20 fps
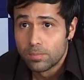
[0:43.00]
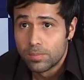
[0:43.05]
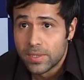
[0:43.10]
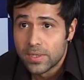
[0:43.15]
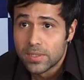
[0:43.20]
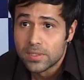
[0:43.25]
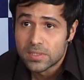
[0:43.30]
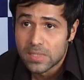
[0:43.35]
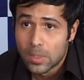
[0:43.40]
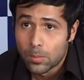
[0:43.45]

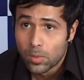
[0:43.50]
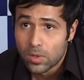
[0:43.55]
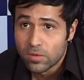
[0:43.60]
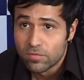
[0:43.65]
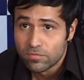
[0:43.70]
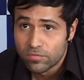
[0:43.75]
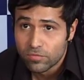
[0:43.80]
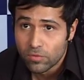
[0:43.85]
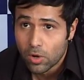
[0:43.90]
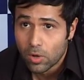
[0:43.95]
being
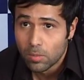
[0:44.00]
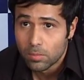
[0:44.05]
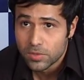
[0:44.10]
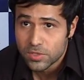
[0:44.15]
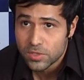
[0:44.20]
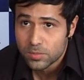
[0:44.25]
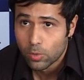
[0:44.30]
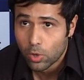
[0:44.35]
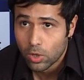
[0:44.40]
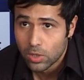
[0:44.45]
someone from
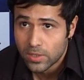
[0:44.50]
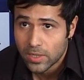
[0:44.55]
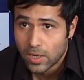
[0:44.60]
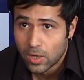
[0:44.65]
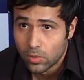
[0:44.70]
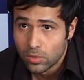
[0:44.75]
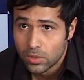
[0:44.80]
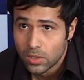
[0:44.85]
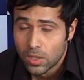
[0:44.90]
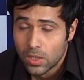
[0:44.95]
a small
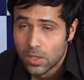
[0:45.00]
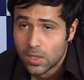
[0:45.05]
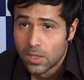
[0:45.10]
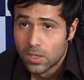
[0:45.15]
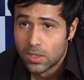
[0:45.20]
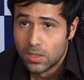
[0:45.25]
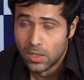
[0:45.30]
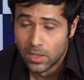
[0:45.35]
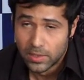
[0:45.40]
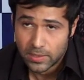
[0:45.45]
town,
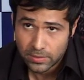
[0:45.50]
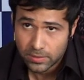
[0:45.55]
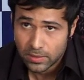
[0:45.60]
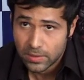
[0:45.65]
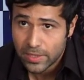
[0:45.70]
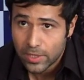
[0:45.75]
learning the